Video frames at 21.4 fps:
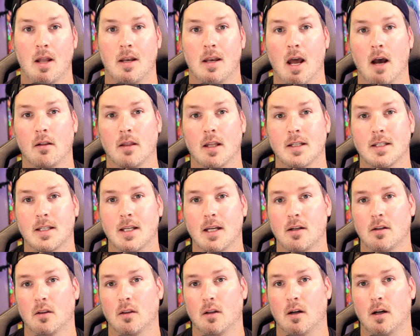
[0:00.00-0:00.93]
Now let's
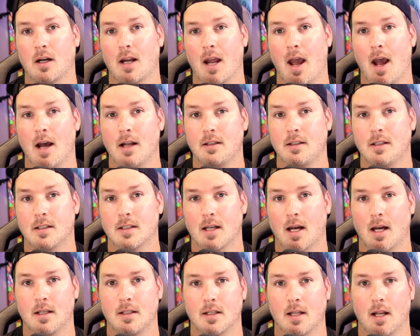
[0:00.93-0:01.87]
take a look at
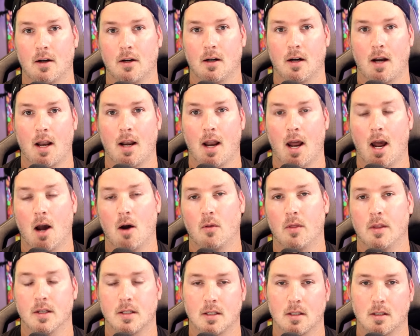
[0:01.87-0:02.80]
Design Center and how
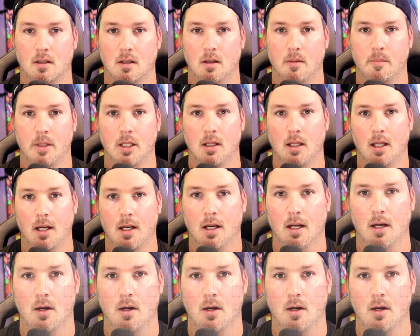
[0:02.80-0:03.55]
this is going to be laid